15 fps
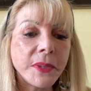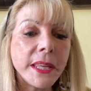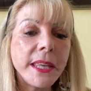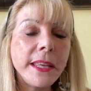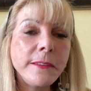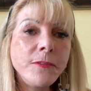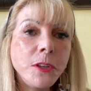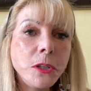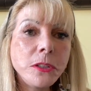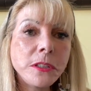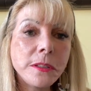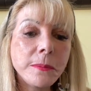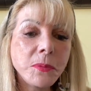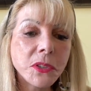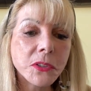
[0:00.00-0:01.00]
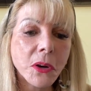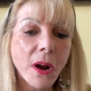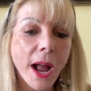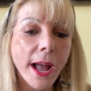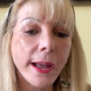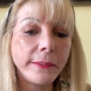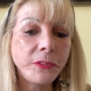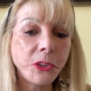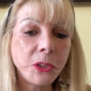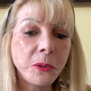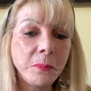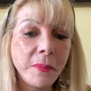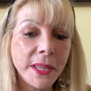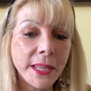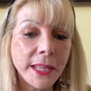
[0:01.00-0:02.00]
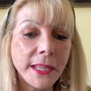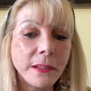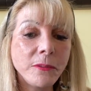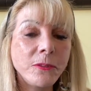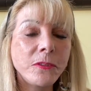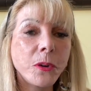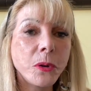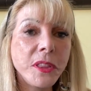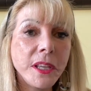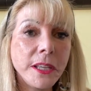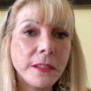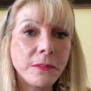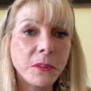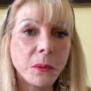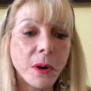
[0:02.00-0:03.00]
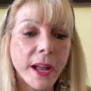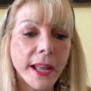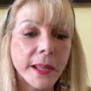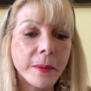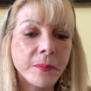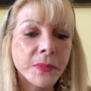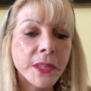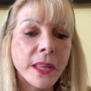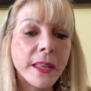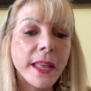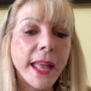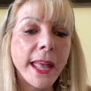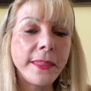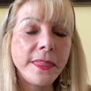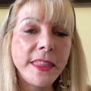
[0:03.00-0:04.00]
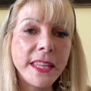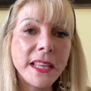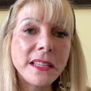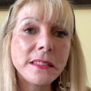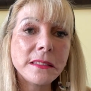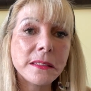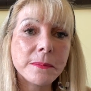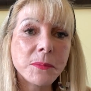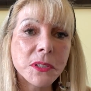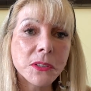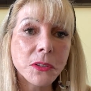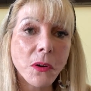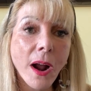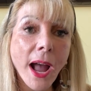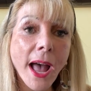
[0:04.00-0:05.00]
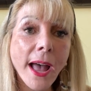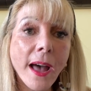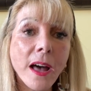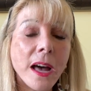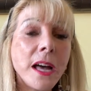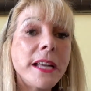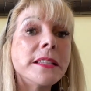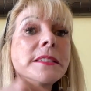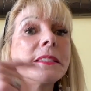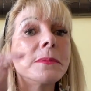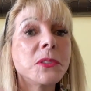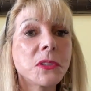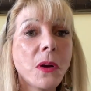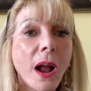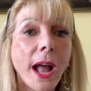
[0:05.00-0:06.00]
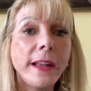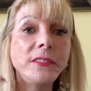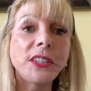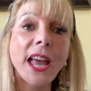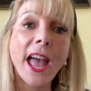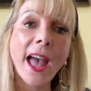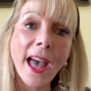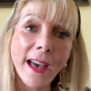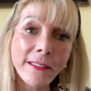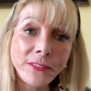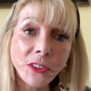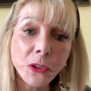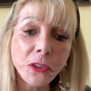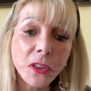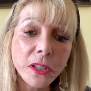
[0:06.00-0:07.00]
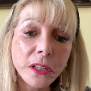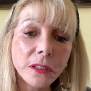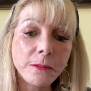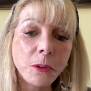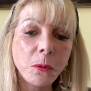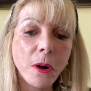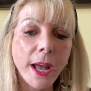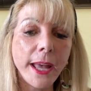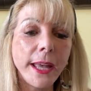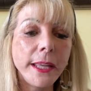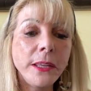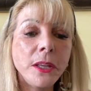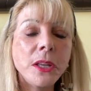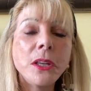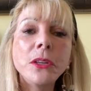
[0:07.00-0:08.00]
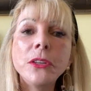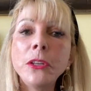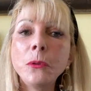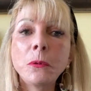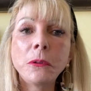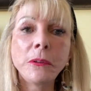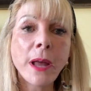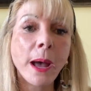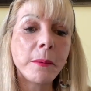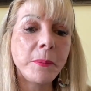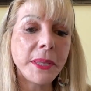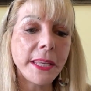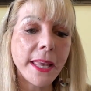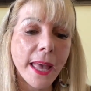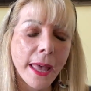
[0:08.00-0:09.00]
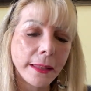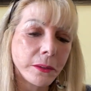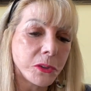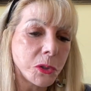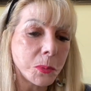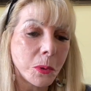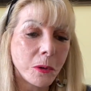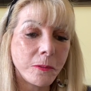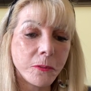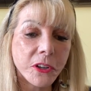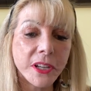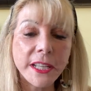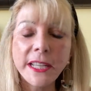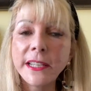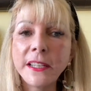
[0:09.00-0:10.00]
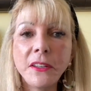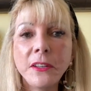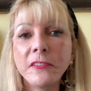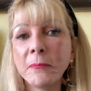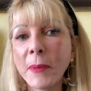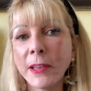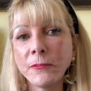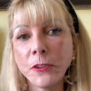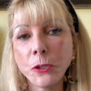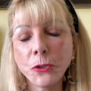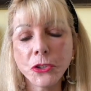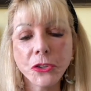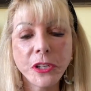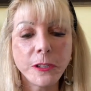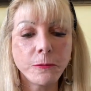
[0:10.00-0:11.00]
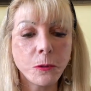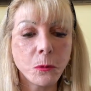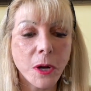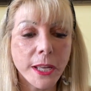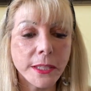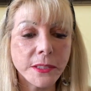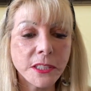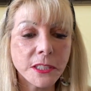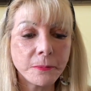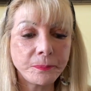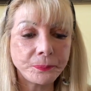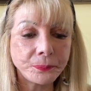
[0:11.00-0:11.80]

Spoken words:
If you subscribe to me for the giveaway and then unsubscribed after the giveaway, you will not be eligible for any of my future giveaways.